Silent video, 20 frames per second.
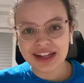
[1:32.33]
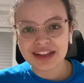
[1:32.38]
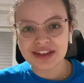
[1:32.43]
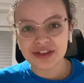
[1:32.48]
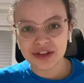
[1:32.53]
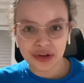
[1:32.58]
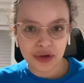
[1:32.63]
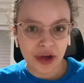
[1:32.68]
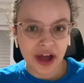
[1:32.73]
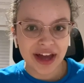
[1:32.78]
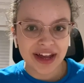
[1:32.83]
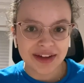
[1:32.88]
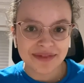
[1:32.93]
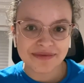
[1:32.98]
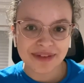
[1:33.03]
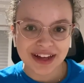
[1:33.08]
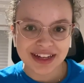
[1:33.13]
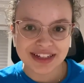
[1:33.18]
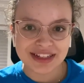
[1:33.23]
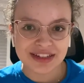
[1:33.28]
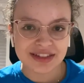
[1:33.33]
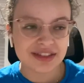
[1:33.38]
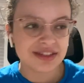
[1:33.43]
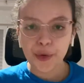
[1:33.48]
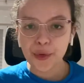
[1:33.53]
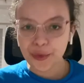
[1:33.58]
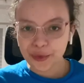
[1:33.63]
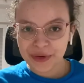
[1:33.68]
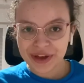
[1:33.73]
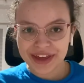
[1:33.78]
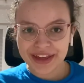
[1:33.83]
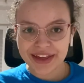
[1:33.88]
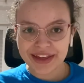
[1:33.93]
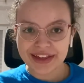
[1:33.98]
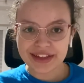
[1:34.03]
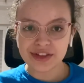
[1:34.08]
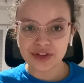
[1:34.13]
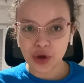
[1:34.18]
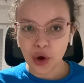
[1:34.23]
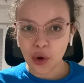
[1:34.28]
new hidden passions, we,
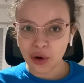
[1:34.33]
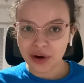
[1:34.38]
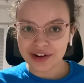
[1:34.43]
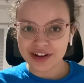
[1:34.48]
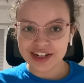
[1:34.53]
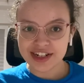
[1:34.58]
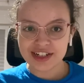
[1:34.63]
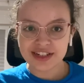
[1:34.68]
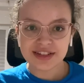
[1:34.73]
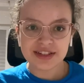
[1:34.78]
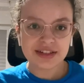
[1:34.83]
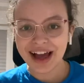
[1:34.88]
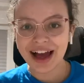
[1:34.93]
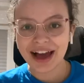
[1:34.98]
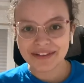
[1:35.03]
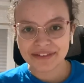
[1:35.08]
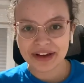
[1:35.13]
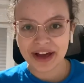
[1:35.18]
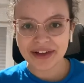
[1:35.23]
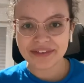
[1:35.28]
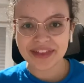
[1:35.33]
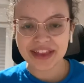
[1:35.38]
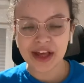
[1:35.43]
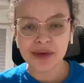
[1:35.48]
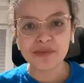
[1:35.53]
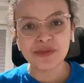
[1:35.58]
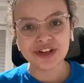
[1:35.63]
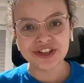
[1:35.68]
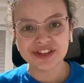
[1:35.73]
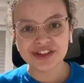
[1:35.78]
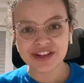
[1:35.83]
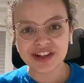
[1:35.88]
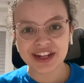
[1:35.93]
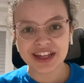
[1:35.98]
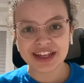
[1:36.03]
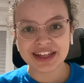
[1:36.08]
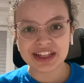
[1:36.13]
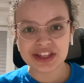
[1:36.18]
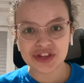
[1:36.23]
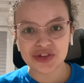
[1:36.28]
scholars, have had the
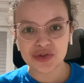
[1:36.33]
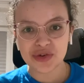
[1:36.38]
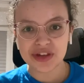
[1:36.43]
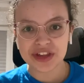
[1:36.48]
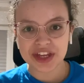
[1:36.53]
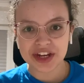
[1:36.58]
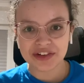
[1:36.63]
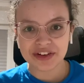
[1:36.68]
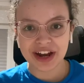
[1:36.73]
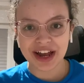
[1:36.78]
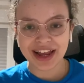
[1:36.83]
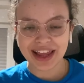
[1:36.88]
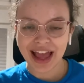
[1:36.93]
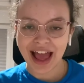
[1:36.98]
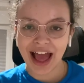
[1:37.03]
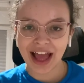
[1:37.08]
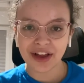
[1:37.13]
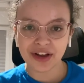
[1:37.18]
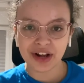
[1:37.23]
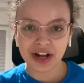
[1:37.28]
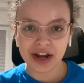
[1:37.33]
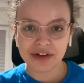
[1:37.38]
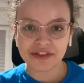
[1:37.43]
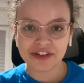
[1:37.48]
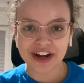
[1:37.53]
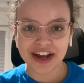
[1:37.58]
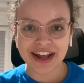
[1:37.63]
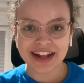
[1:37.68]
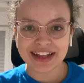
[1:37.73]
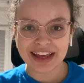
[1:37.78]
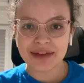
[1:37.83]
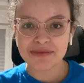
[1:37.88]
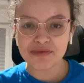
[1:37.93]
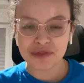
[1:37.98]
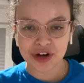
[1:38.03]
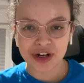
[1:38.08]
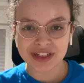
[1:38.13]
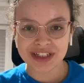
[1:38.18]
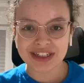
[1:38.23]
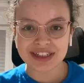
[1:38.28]
opportunity to interact and collaborate in
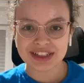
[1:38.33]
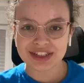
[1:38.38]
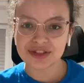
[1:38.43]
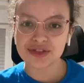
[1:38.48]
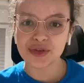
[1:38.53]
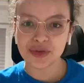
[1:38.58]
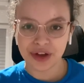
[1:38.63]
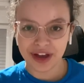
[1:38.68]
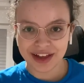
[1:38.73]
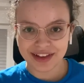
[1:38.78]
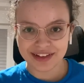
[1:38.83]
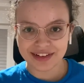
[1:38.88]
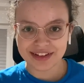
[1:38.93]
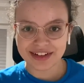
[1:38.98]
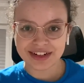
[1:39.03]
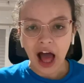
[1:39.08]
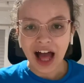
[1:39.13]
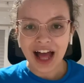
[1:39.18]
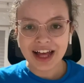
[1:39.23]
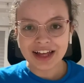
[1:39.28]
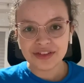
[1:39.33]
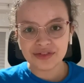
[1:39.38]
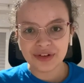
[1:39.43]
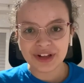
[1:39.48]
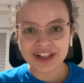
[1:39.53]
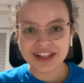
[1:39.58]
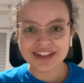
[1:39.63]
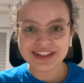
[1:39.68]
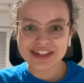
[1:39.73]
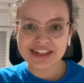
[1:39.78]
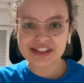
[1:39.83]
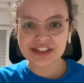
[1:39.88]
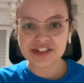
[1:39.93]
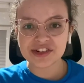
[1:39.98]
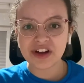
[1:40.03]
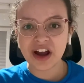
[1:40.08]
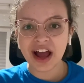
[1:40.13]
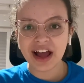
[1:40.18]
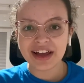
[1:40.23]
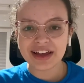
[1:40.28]
projects together, as well as
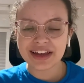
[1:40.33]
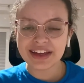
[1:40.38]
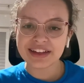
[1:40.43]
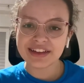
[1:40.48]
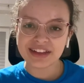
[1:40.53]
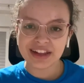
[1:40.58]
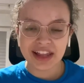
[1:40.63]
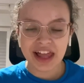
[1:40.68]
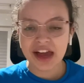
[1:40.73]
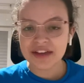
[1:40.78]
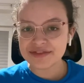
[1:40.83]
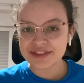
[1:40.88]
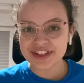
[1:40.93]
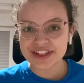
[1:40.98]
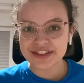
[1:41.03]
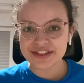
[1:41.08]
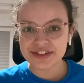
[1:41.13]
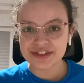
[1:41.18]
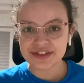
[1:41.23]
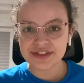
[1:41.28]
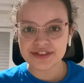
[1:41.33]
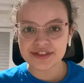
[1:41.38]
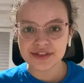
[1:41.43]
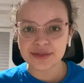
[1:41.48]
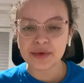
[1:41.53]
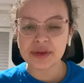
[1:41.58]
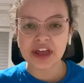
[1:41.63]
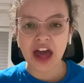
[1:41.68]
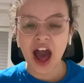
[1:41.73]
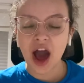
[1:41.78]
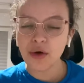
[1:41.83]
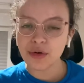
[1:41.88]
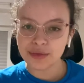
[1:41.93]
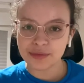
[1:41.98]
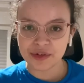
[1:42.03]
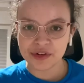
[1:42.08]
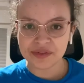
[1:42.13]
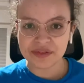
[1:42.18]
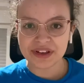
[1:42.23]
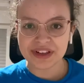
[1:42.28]
interact in the live sessions with our
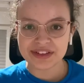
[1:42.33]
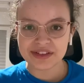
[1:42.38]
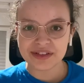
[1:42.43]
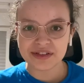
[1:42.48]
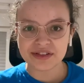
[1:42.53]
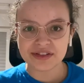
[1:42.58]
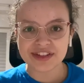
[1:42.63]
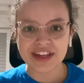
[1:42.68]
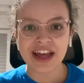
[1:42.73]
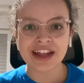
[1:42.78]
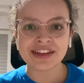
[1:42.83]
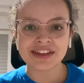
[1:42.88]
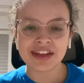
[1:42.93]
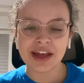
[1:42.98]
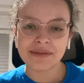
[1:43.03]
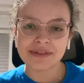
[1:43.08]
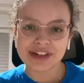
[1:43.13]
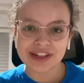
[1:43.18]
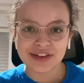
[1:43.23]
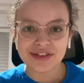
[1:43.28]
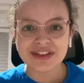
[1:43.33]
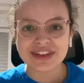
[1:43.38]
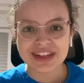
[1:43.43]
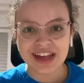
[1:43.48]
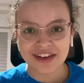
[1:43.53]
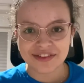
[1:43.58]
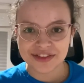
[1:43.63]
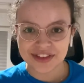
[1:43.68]
professors and the WSF